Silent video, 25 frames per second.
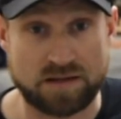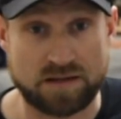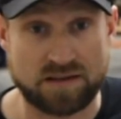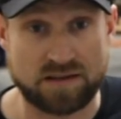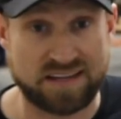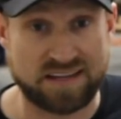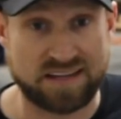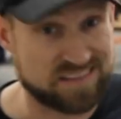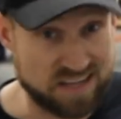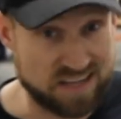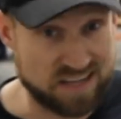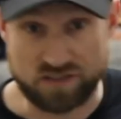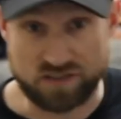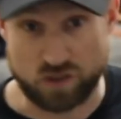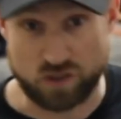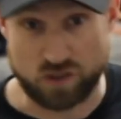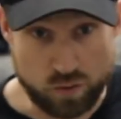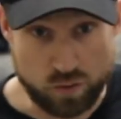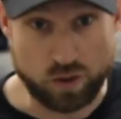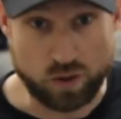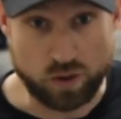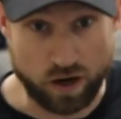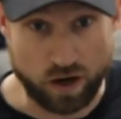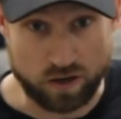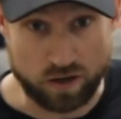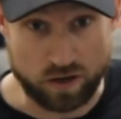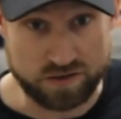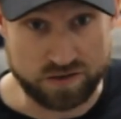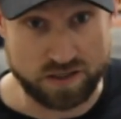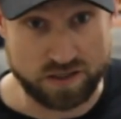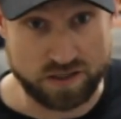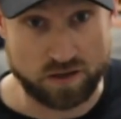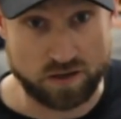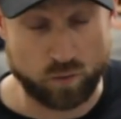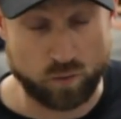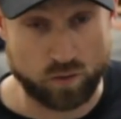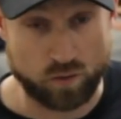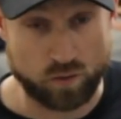He's got two cars
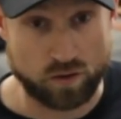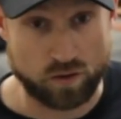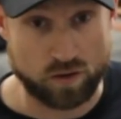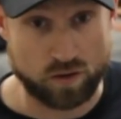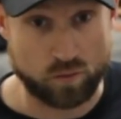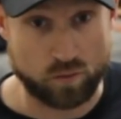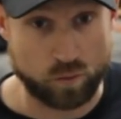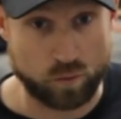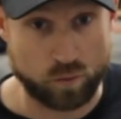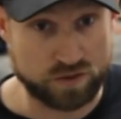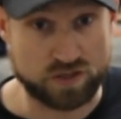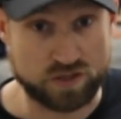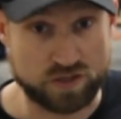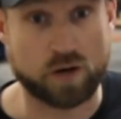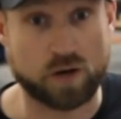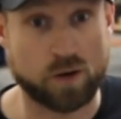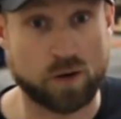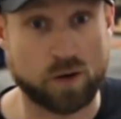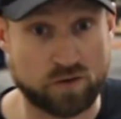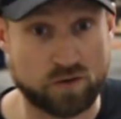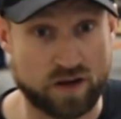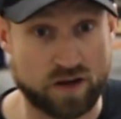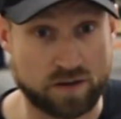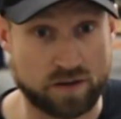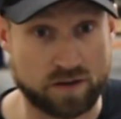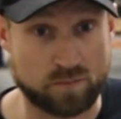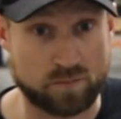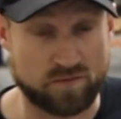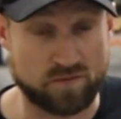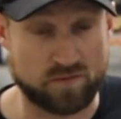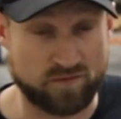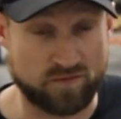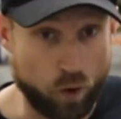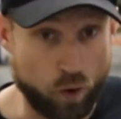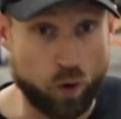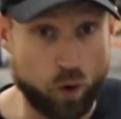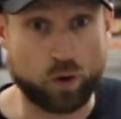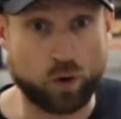with turbos on them.
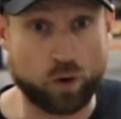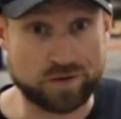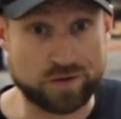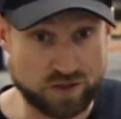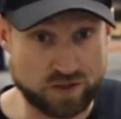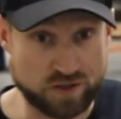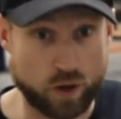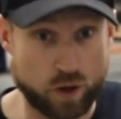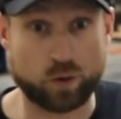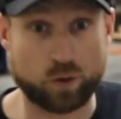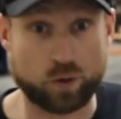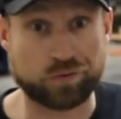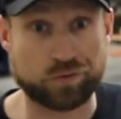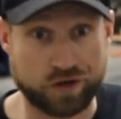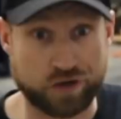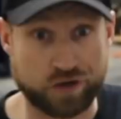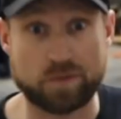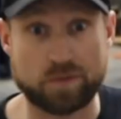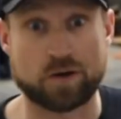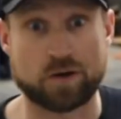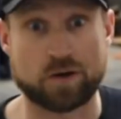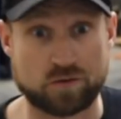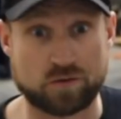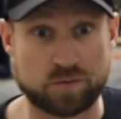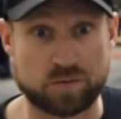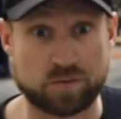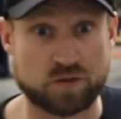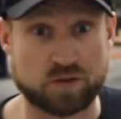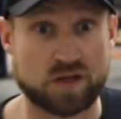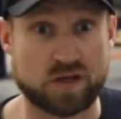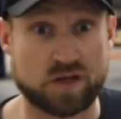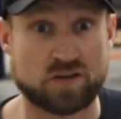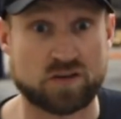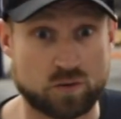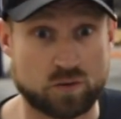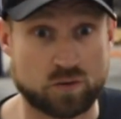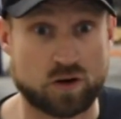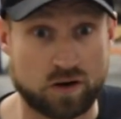4 total turbos
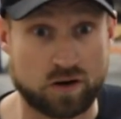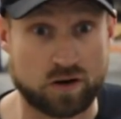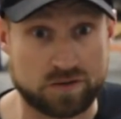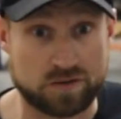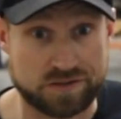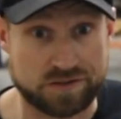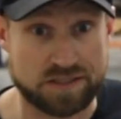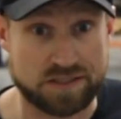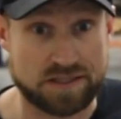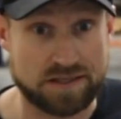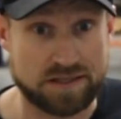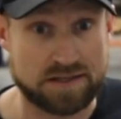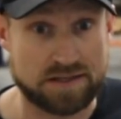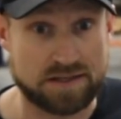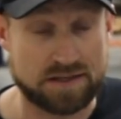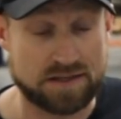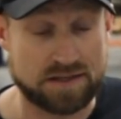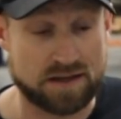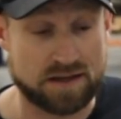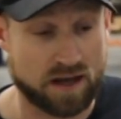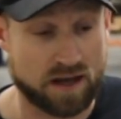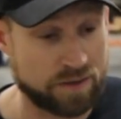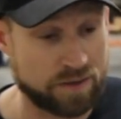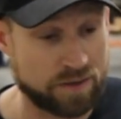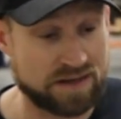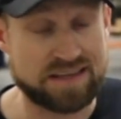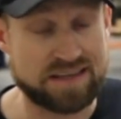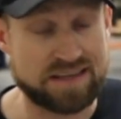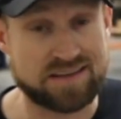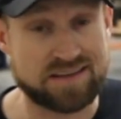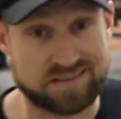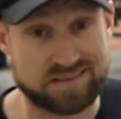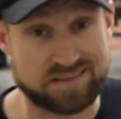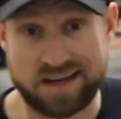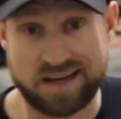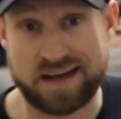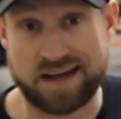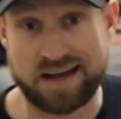between two cars. I mean, he
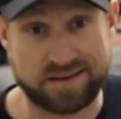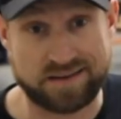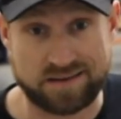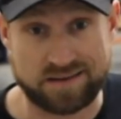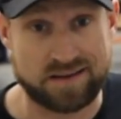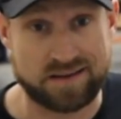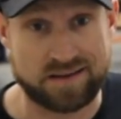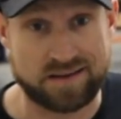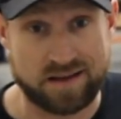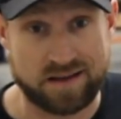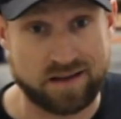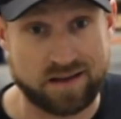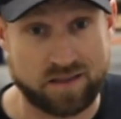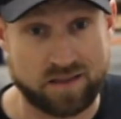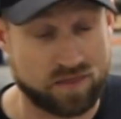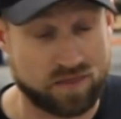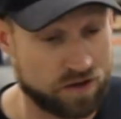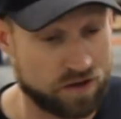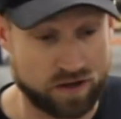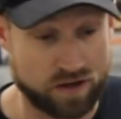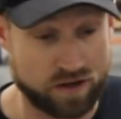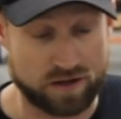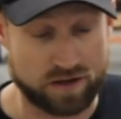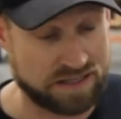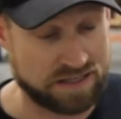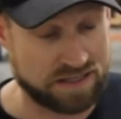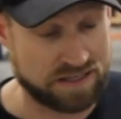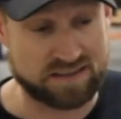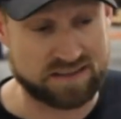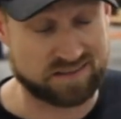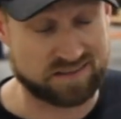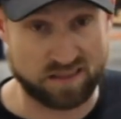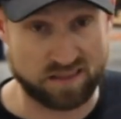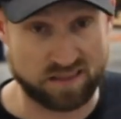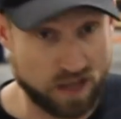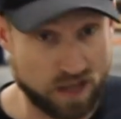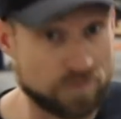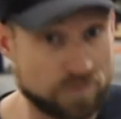is
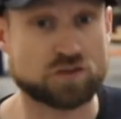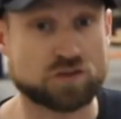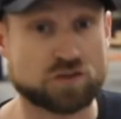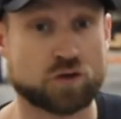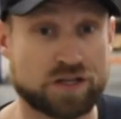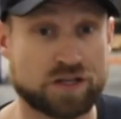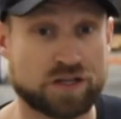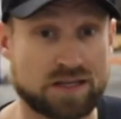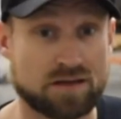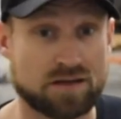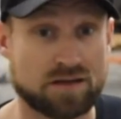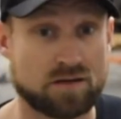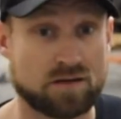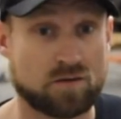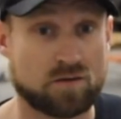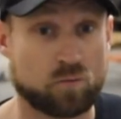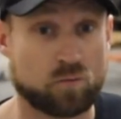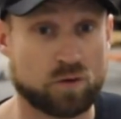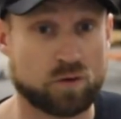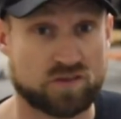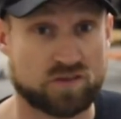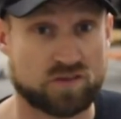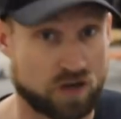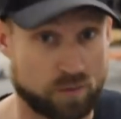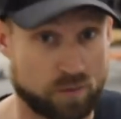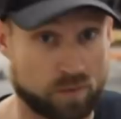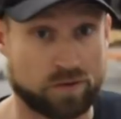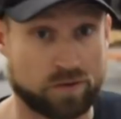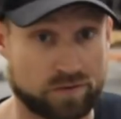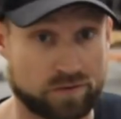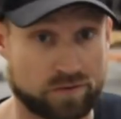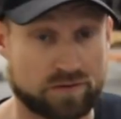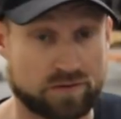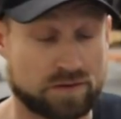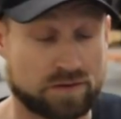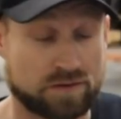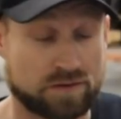love-stricken with turbos.